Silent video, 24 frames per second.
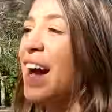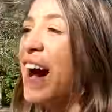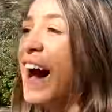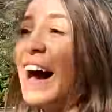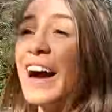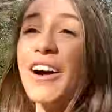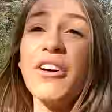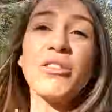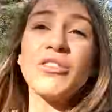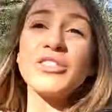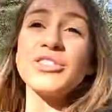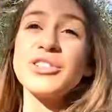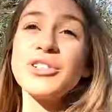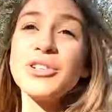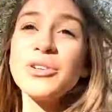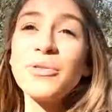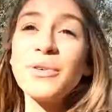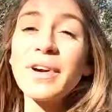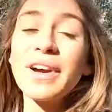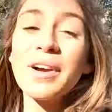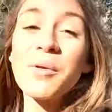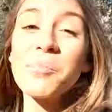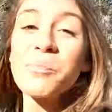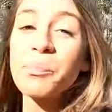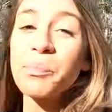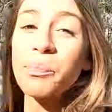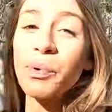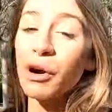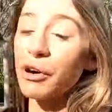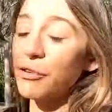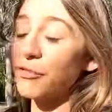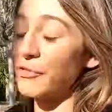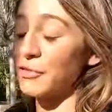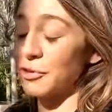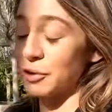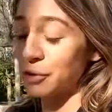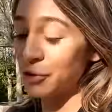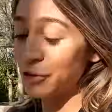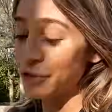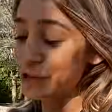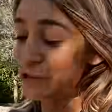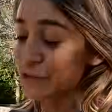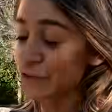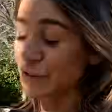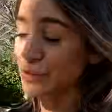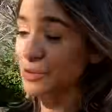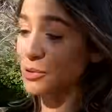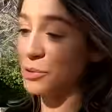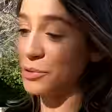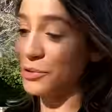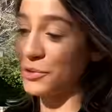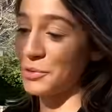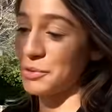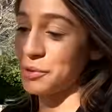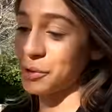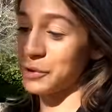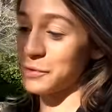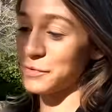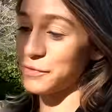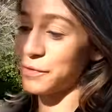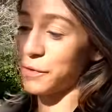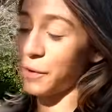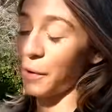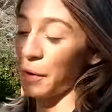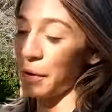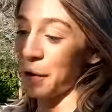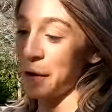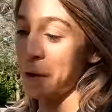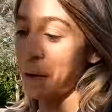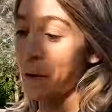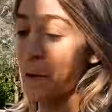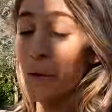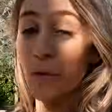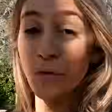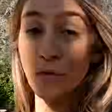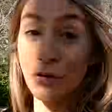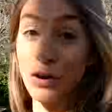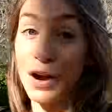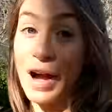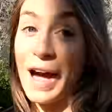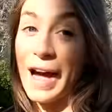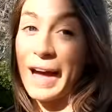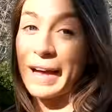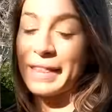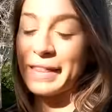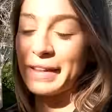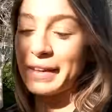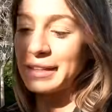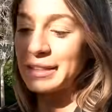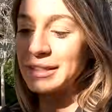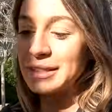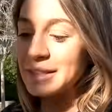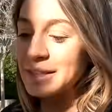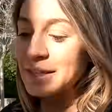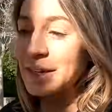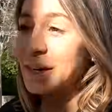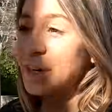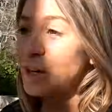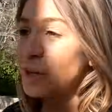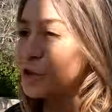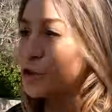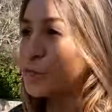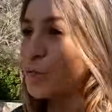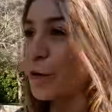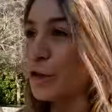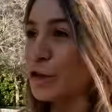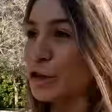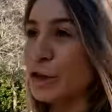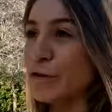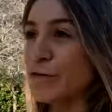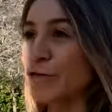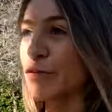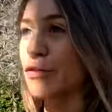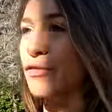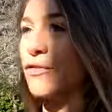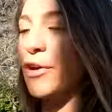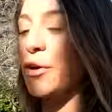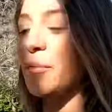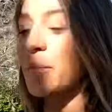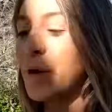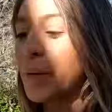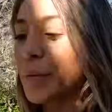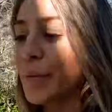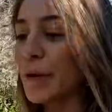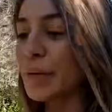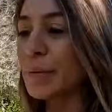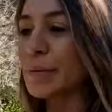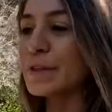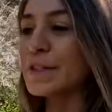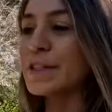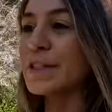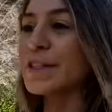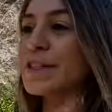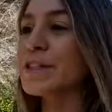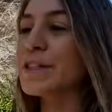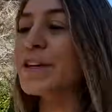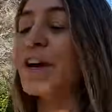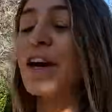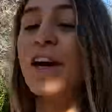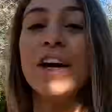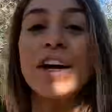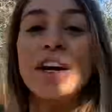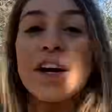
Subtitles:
I also prefer Universal Studios Florida over Islands, especially for filming purposes.